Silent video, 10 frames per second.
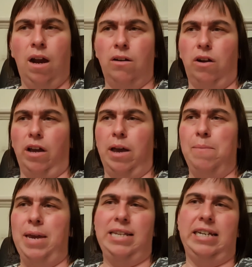Like at
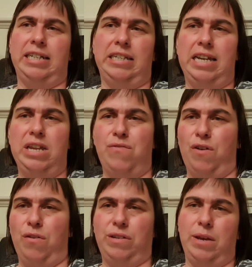meetings,
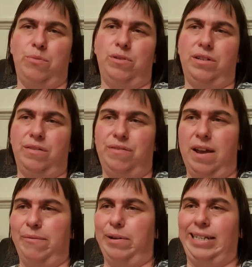interviews, it was a fear.
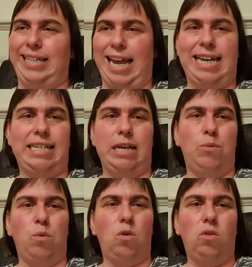On dates, it
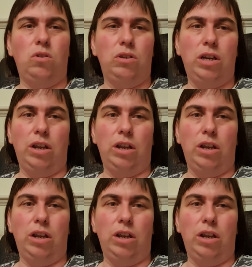was,